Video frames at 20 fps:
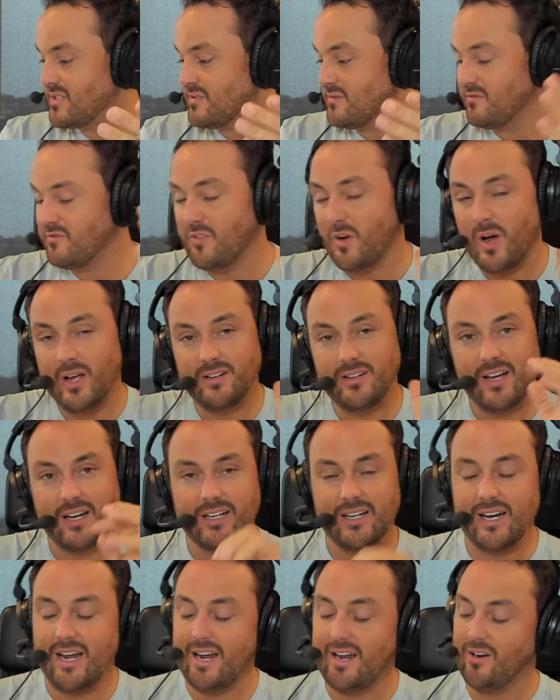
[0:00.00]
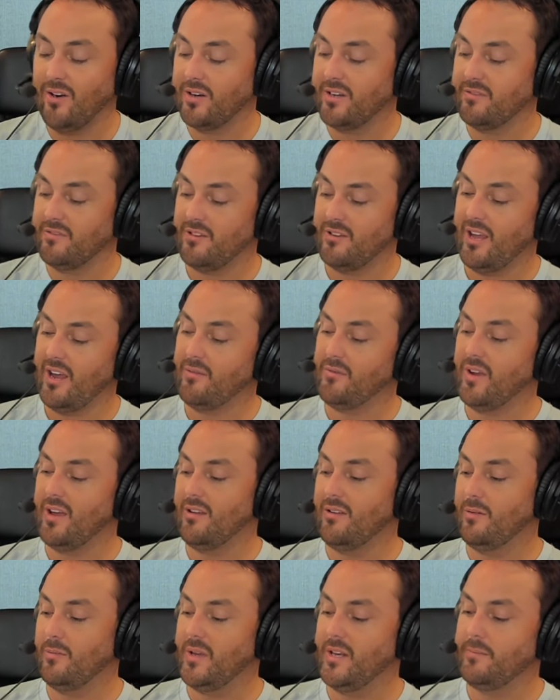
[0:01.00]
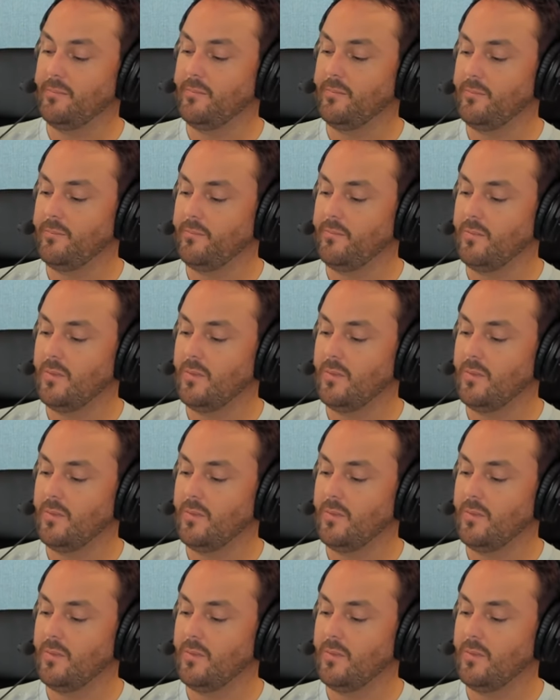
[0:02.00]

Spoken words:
having some fun, not going to hate on you for that element.